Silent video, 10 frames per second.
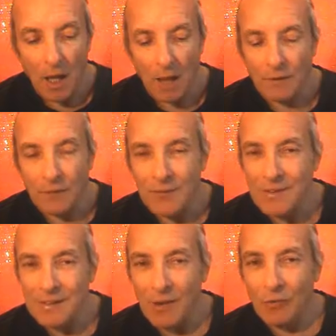and how the
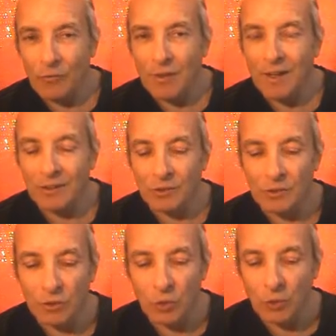self
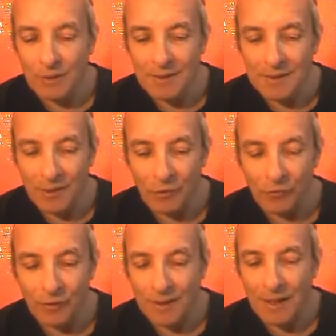cannot know
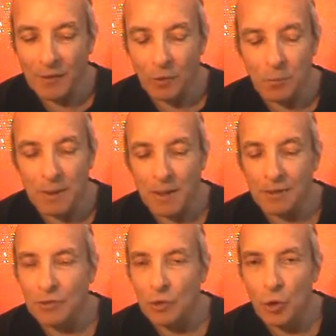itself. It cannot be
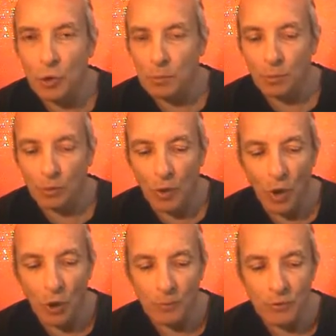a knowable
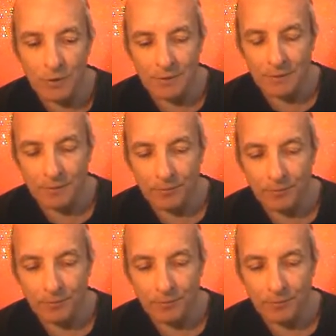object.